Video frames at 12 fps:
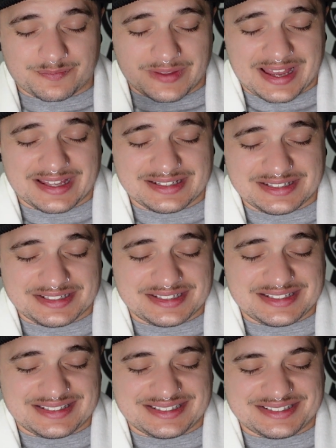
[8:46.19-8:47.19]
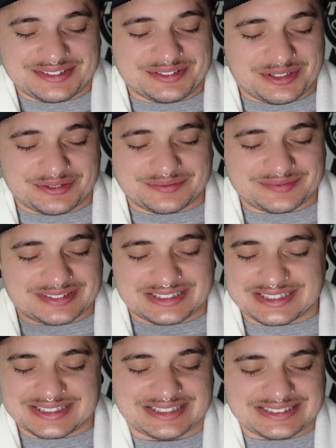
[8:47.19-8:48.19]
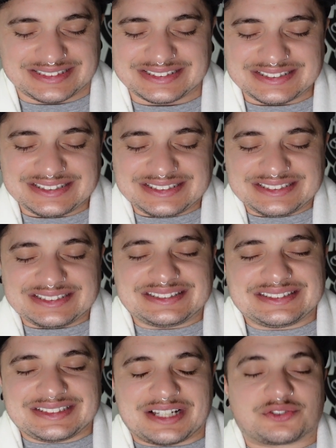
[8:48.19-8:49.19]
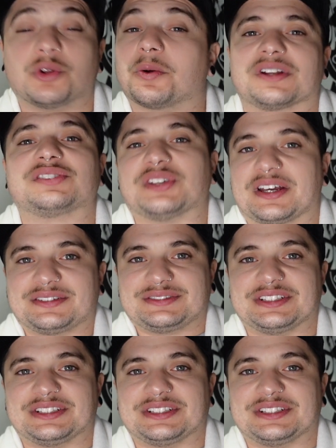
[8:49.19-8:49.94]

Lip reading: And, you know, that's all I'm going to say.